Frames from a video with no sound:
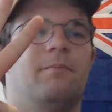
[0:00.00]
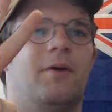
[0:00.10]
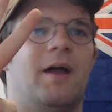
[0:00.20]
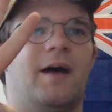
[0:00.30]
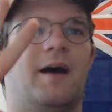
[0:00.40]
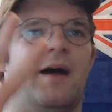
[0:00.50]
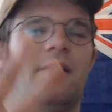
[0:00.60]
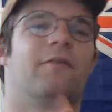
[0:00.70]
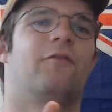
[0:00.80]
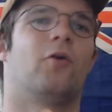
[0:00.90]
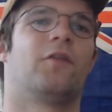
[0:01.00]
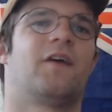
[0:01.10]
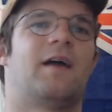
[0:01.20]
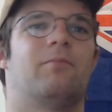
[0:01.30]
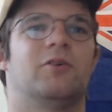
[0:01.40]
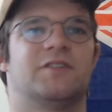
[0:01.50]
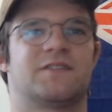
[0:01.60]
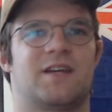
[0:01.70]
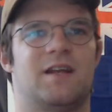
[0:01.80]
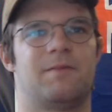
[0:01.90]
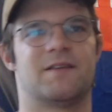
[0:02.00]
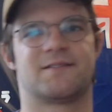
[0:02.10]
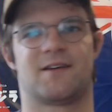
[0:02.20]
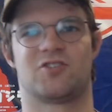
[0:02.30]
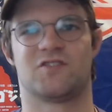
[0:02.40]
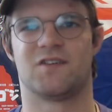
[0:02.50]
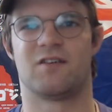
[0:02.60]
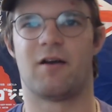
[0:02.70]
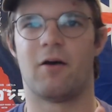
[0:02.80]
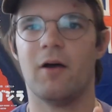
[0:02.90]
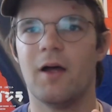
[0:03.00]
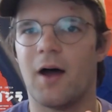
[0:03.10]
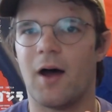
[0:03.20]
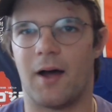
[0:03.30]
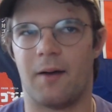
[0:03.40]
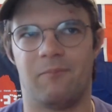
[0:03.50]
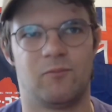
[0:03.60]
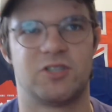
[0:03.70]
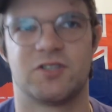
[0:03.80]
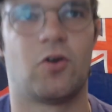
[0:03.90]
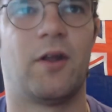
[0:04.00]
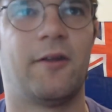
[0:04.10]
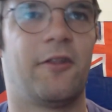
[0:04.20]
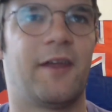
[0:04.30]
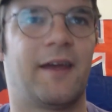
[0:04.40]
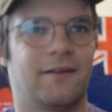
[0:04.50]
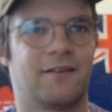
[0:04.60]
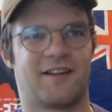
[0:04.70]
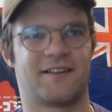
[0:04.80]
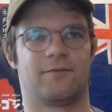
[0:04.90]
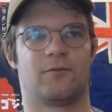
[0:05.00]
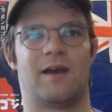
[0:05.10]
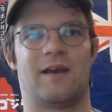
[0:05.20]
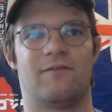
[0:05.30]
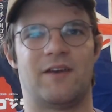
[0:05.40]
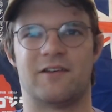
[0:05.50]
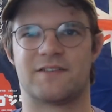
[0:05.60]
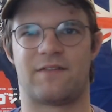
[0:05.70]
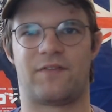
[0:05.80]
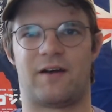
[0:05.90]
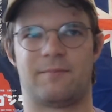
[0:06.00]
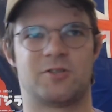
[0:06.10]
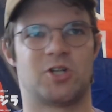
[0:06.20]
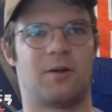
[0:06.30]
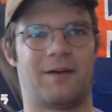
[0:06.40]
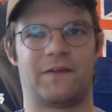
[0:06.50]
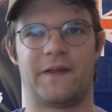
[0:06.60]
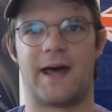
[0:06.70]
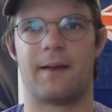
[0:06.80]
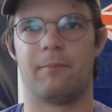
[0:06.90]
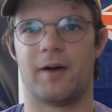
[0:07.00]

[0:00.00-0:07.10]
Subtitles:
But the 4th type, which is going to be the session 0. Which is a whole other thing. There's lots of great videos out there, I'm sure, about that.